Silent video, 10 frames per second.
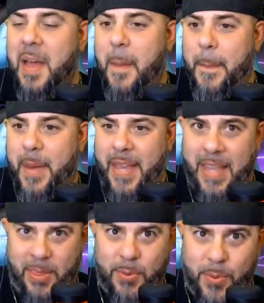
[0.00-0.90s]
But
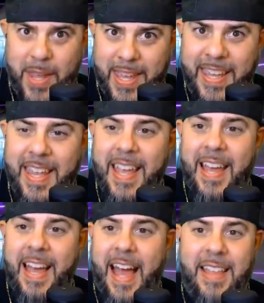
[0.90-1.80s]
either way,
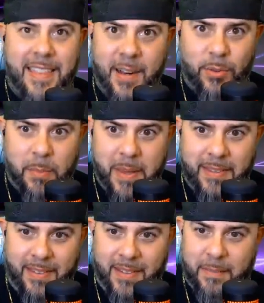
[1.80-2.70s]
I think that was
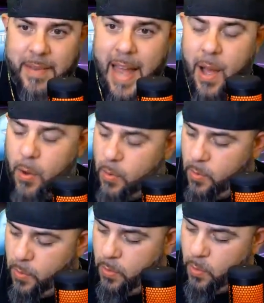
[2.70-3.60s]
amazing. Now,
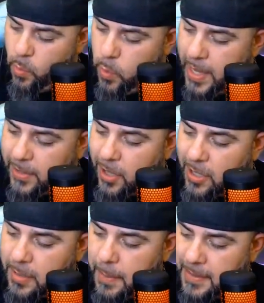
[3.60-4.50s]
we
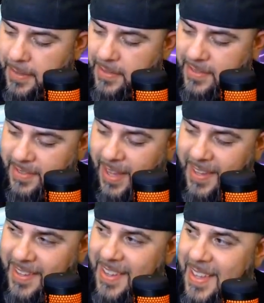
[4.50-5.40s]
talked about this.
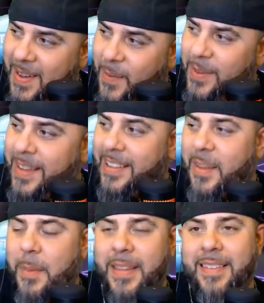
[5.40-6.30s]
We talked
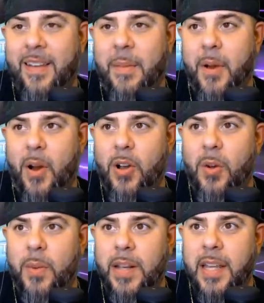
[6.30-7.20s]
about this
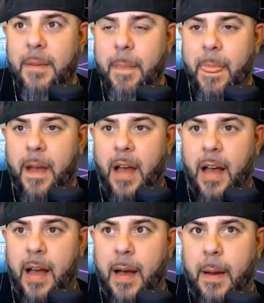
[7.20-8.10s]
earlier, Willie.
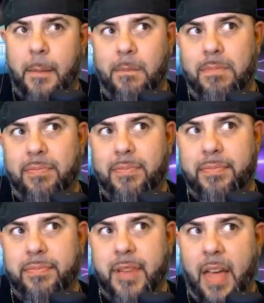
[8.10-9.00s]

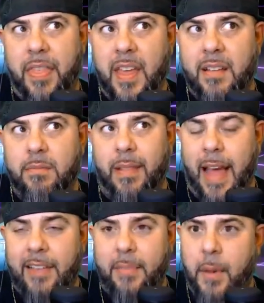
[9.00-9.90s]
I think
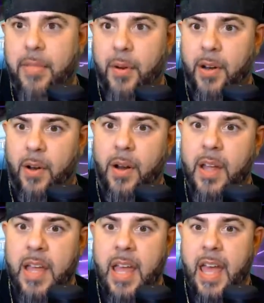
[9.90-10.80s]
last month earlier,
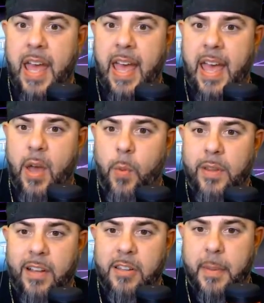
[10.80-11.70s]
and we
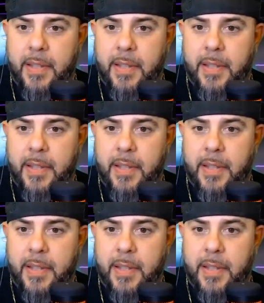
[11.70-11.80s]
talked about the